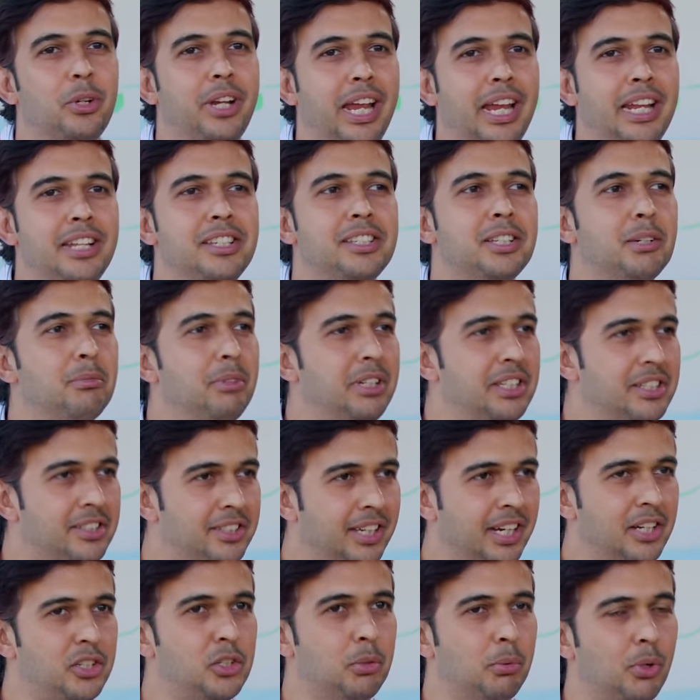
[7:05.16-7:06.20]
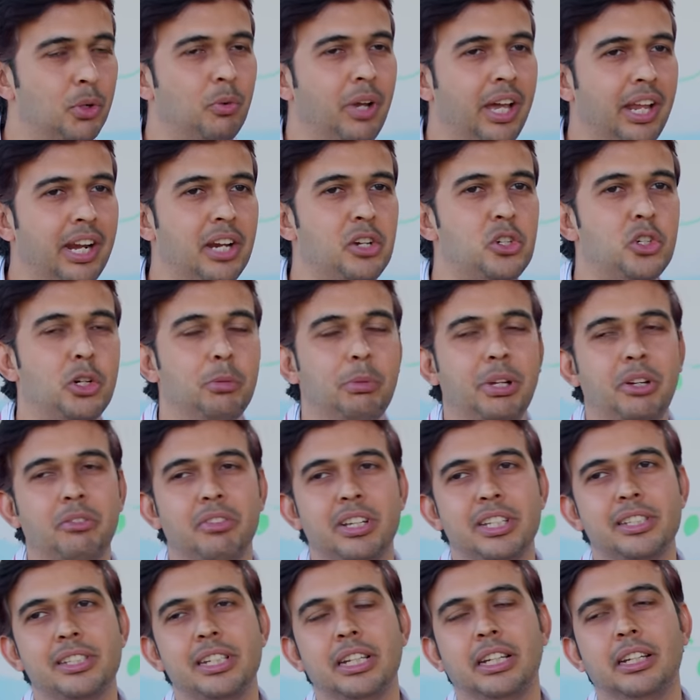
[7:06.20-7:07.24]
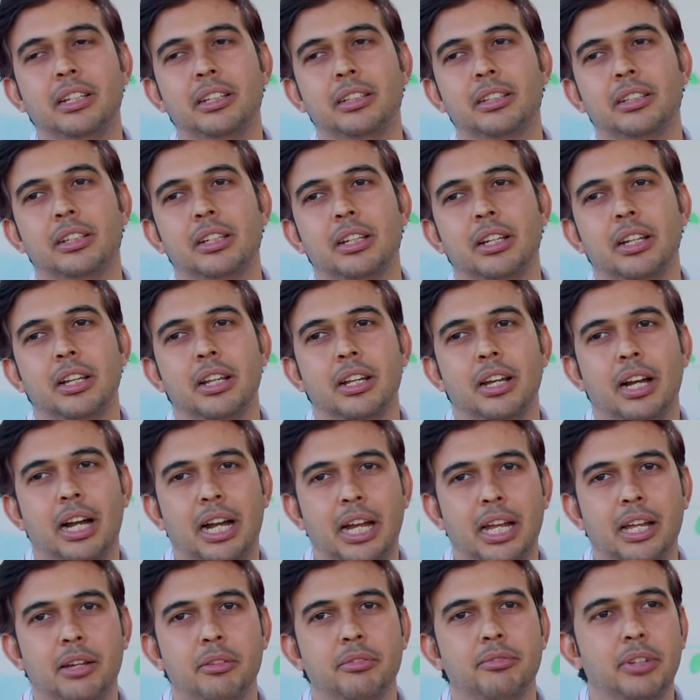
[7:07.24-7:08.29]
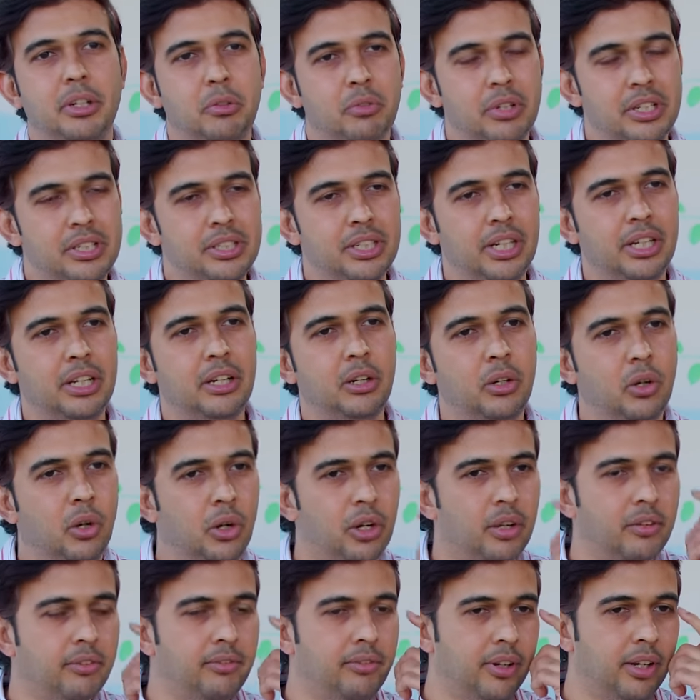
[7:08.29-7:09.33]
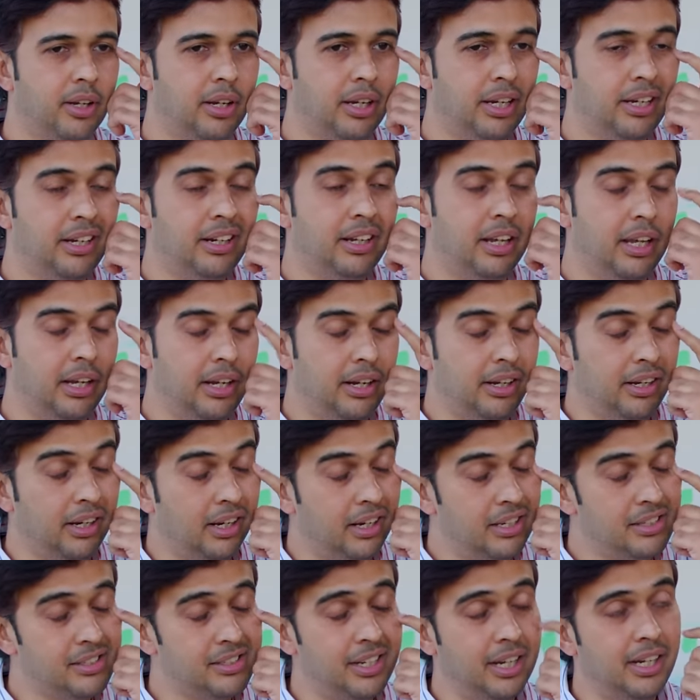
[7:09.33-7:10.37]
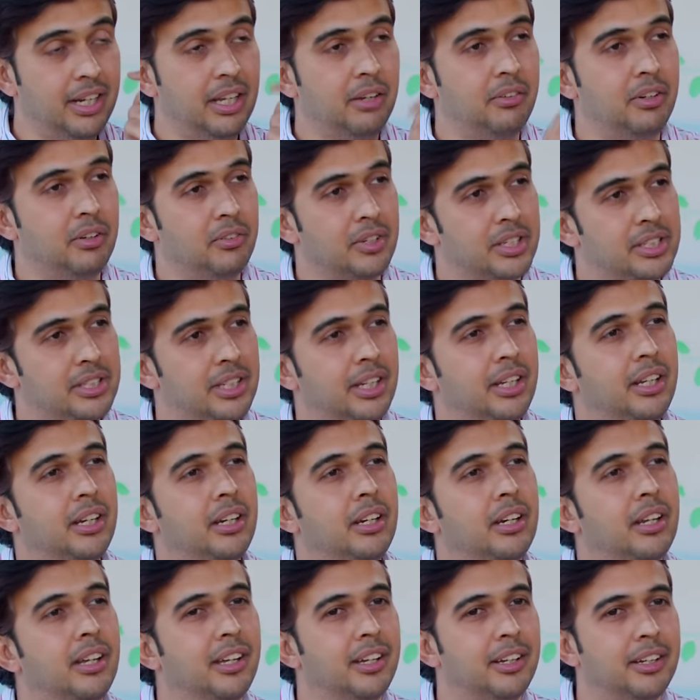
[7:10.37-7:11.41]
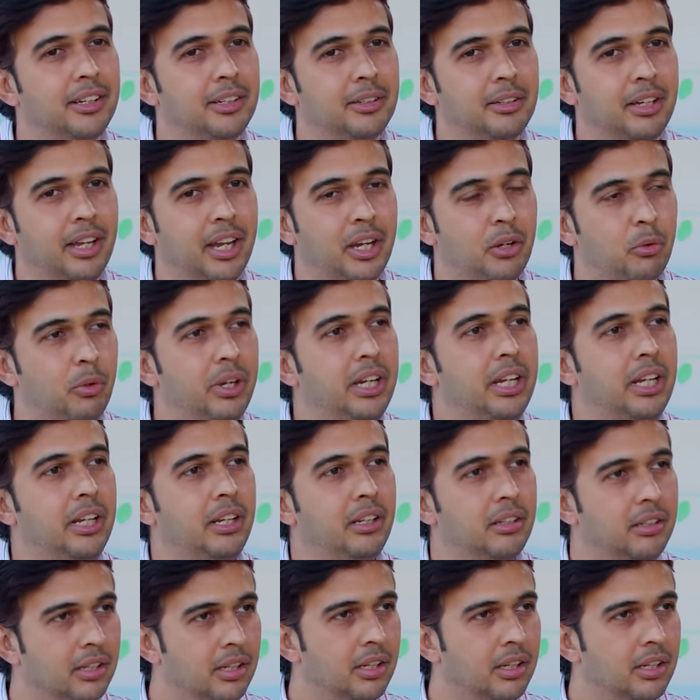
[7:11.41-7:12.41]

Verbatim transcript: gain some insights about where I should be investing in. I have invested in a lot of uh, in, in real estate. I've invested in uh, equity.